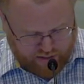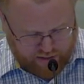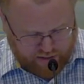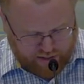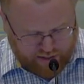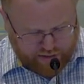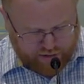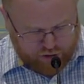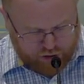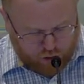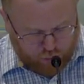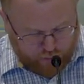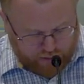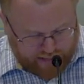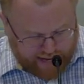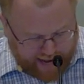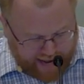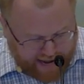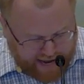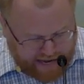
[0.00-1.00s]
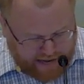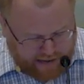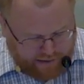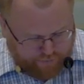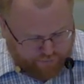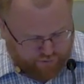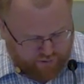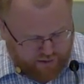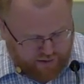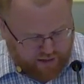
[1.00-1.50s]
And so we'd
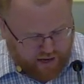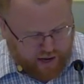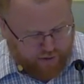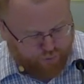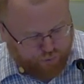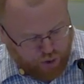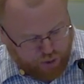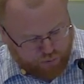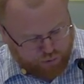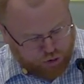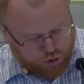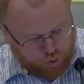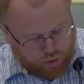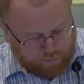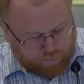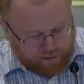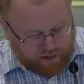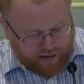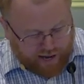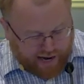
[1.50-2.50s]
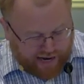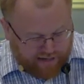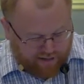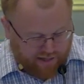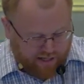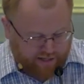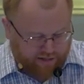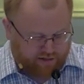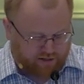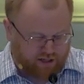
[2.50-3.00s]
have, if we were to apply
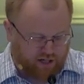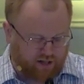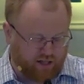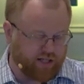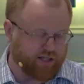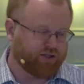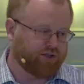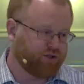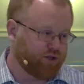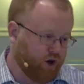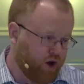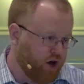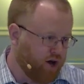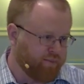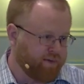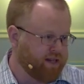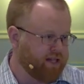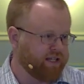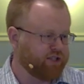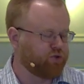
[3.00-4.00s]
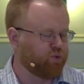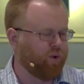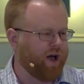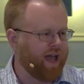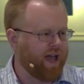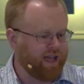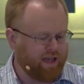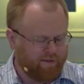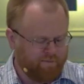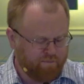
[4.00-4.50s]
this to this psalm in this
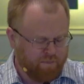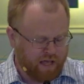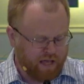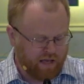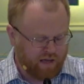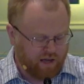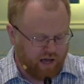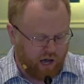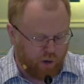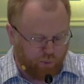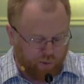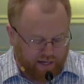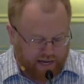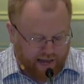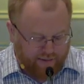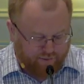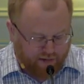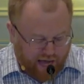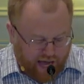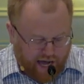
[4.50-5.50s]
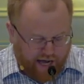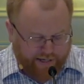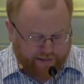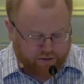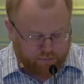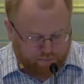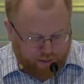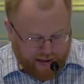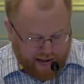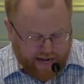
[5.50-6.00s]
way, uh, we'd have God's
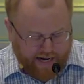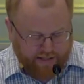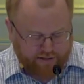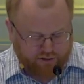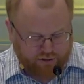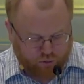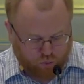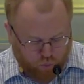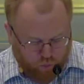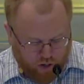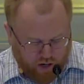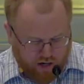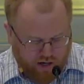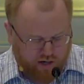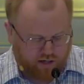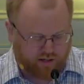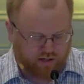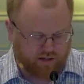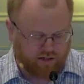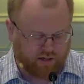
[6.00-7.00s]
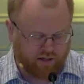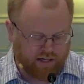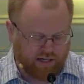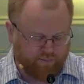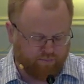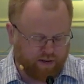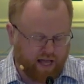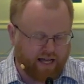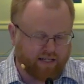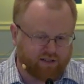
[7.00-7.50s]
past work
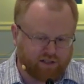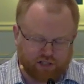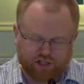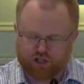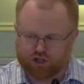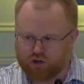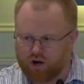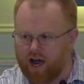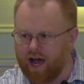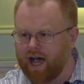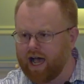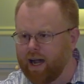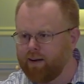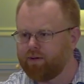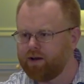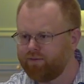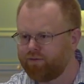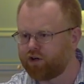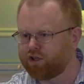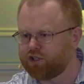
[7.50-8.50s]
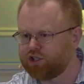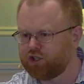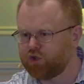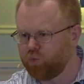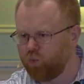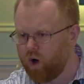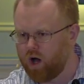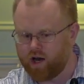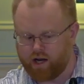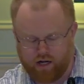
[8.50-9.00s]
as described in verses
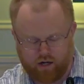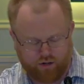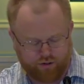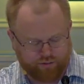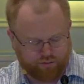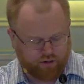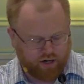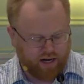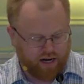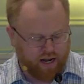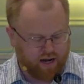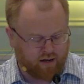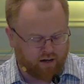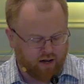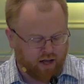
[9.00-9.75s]
1 and 3. And